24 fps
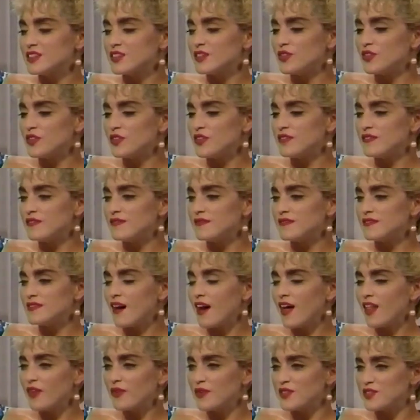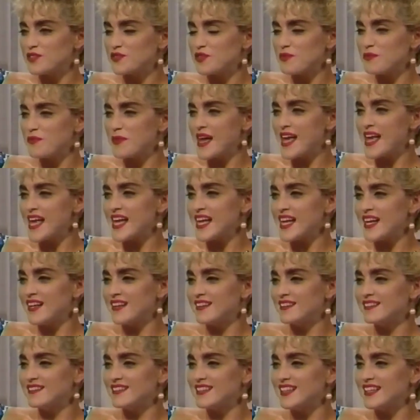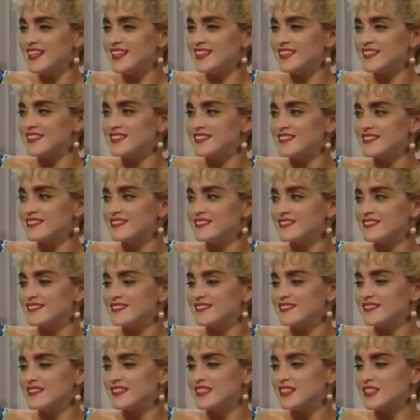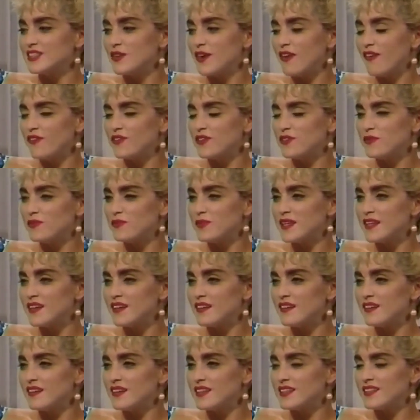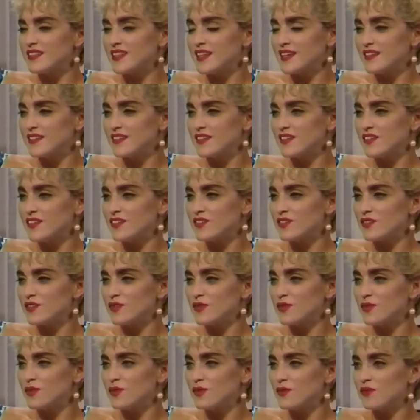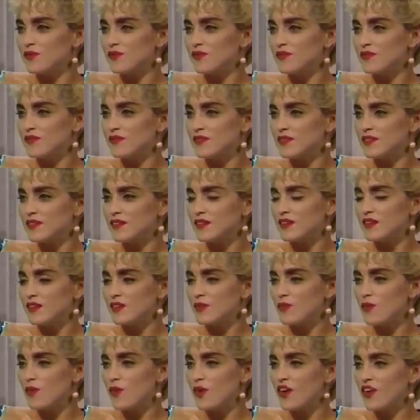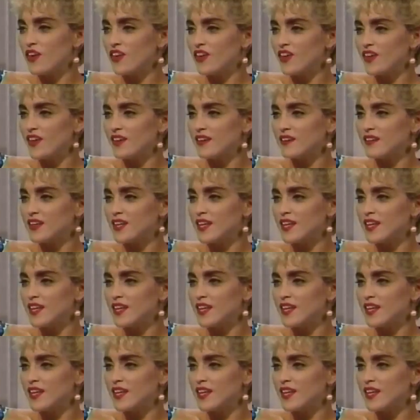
good tolerance for pain, and you have to be addicted to work and